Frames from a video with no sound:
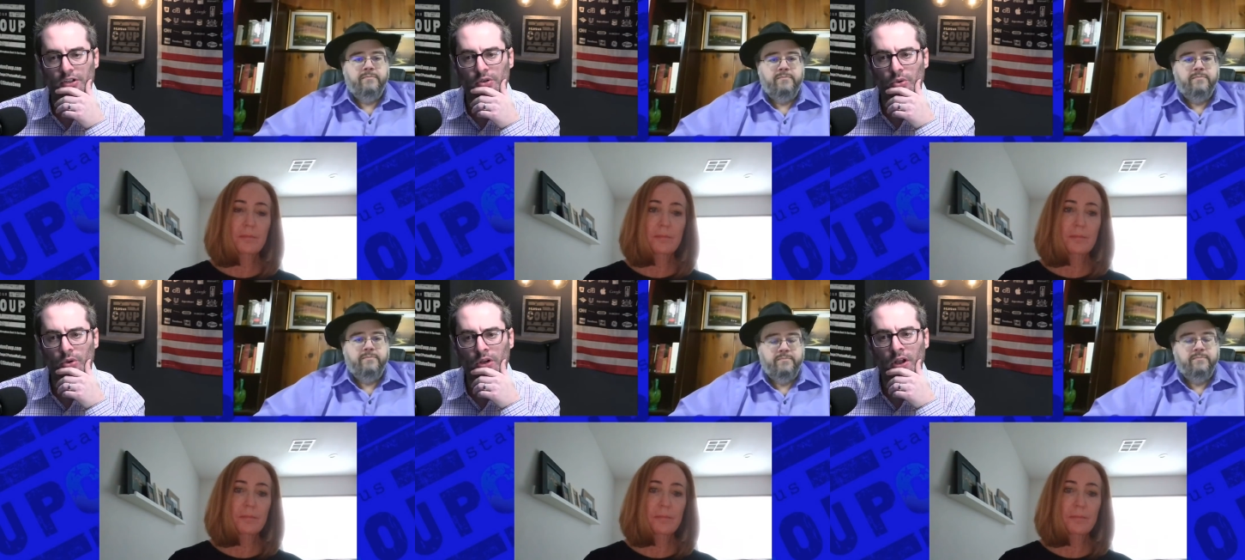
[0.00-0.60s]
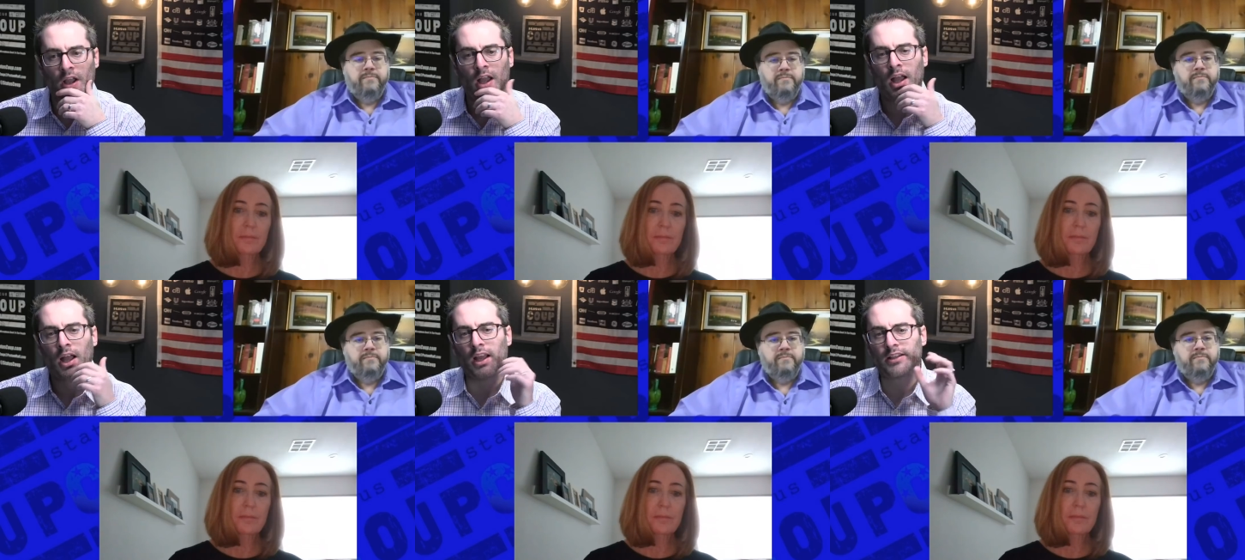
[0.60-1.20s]
Speaker 1: too.
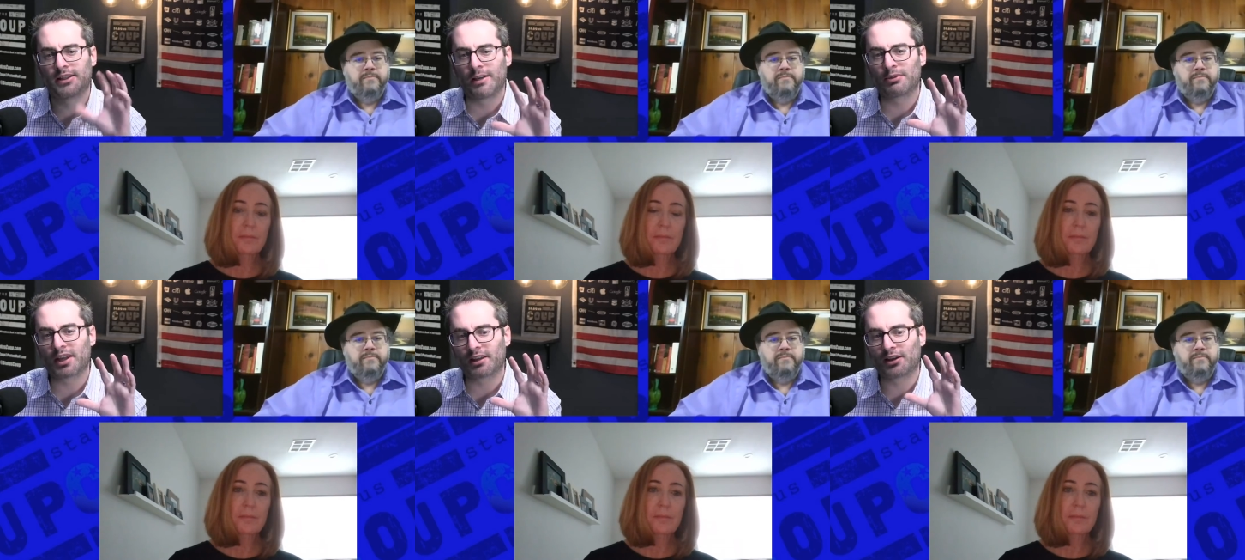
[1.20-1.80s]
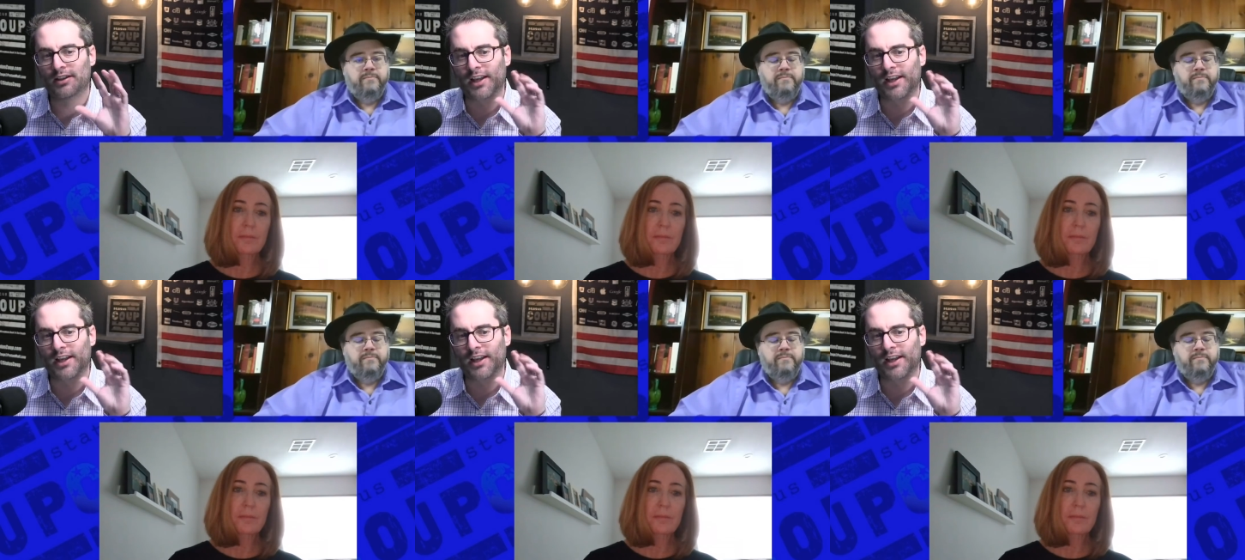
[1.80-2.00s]
It seems like they're